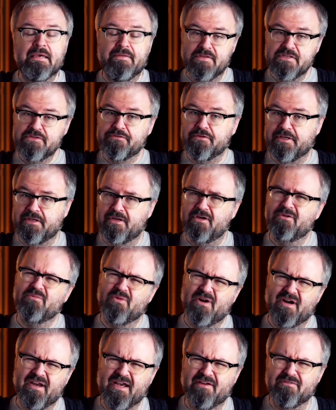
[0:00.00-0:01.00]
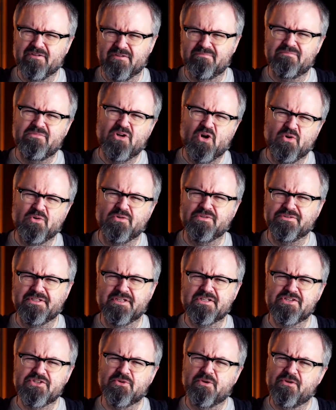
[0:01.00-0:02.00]
In this video, where I have a cold
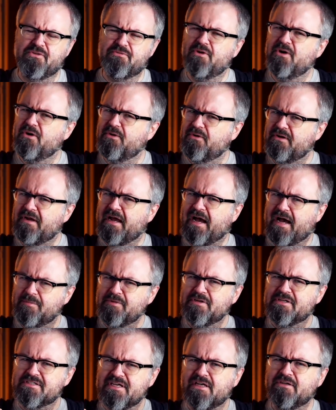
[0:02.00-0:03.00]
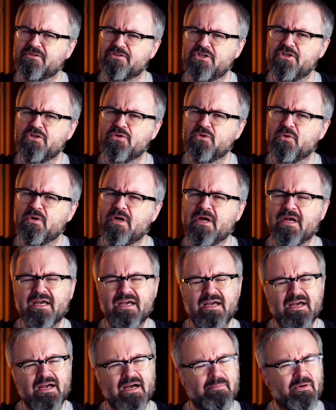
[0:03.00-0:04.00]
and a sore throat, I'm going to tell you
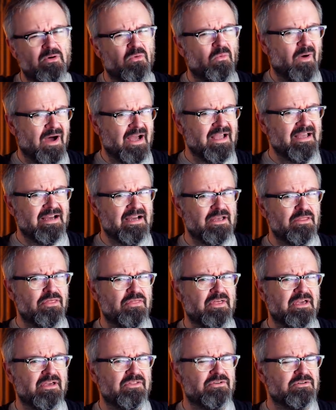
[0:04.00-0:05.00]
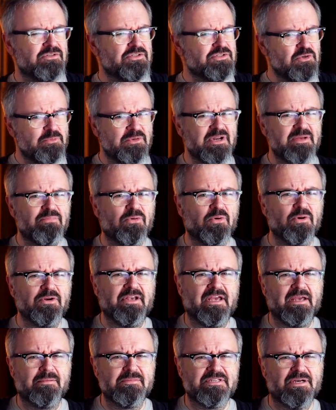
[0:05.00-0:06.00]
about why I think there's so many
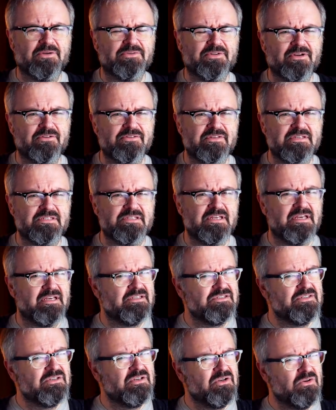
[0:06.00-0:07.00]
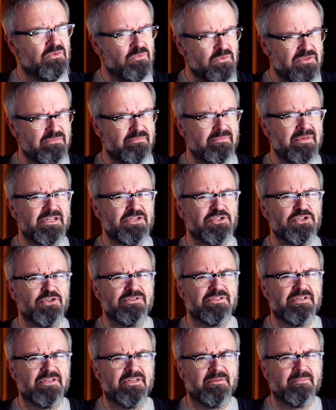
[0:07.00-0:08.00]
board games out there these days with
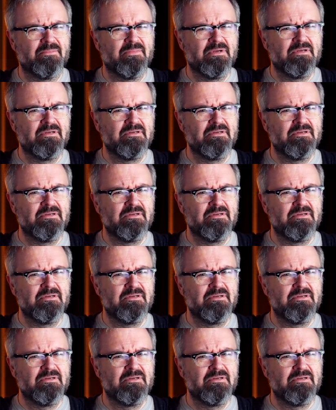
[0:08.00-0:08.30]
miniatures in them.